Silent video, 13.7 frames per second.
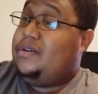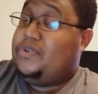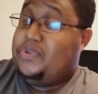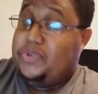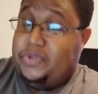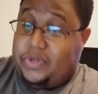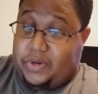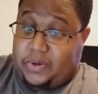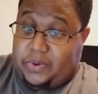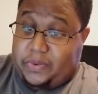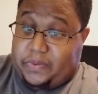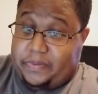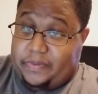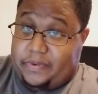
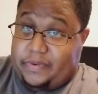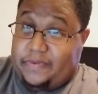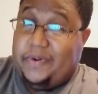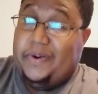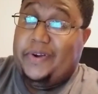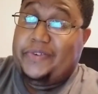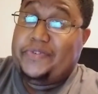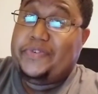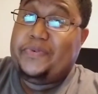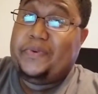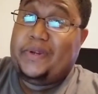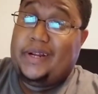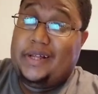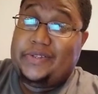So for
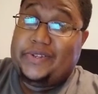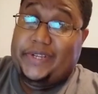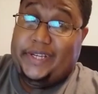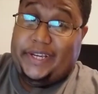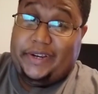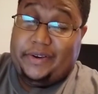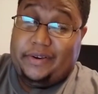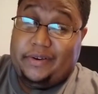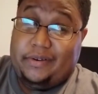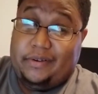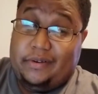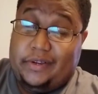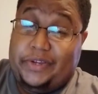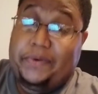$120 a year,
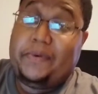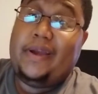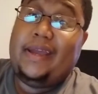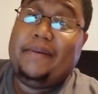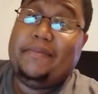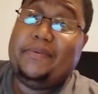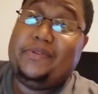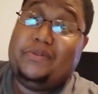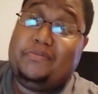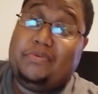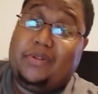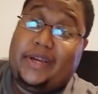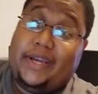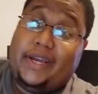you're able to
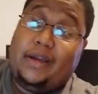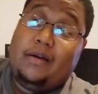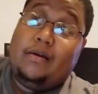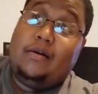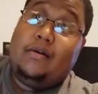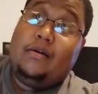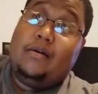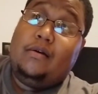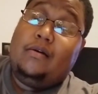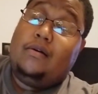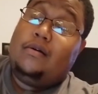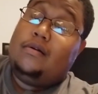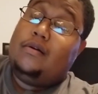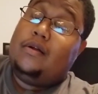play
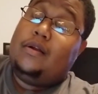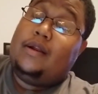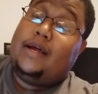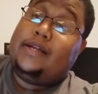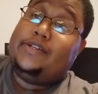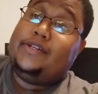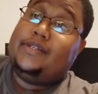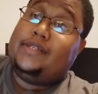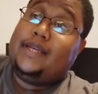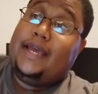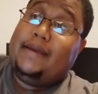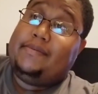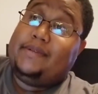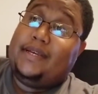not just
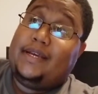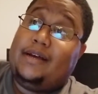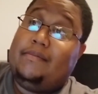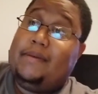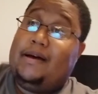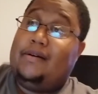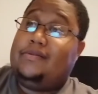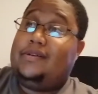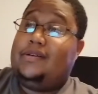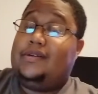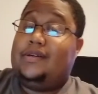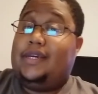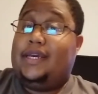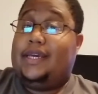games that come out
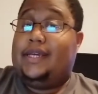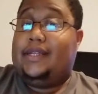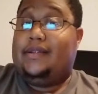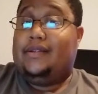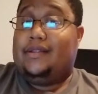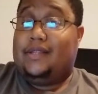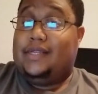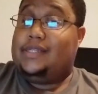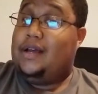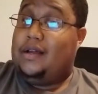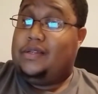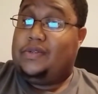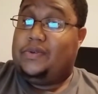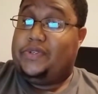in this
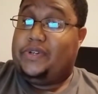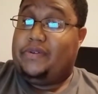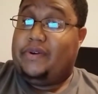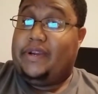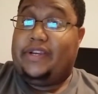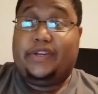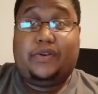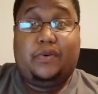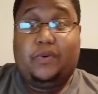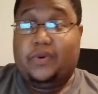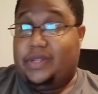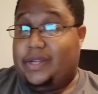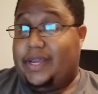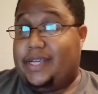console generation
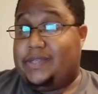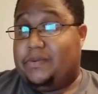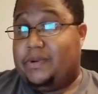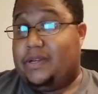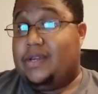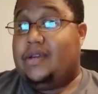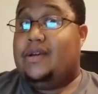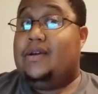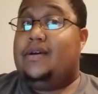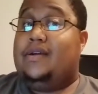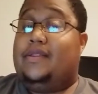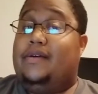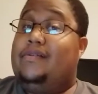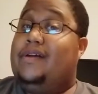or the next one.
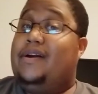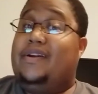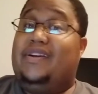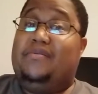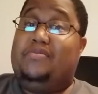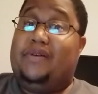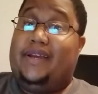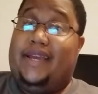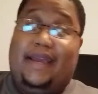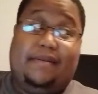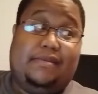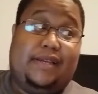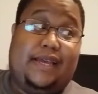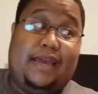They're allowing you to play
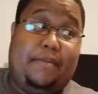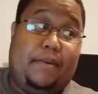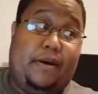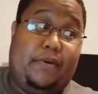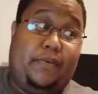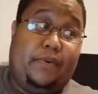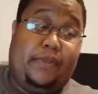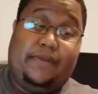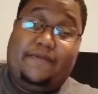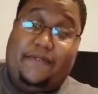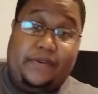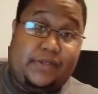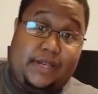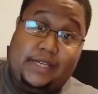games that came out when the
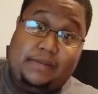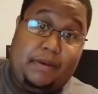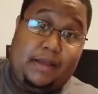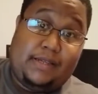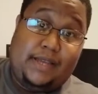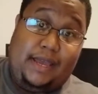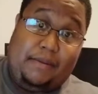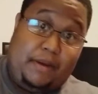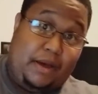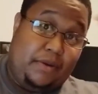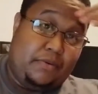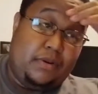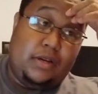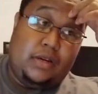first Xbox came
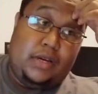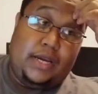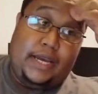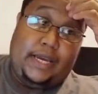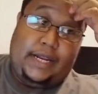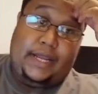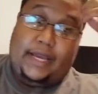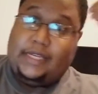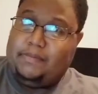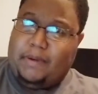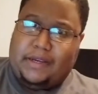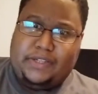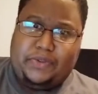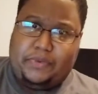out and
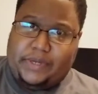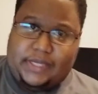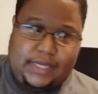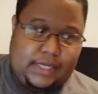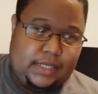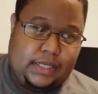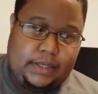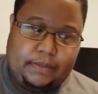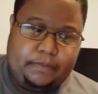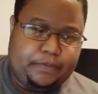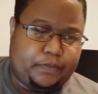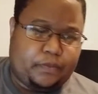Xbox 360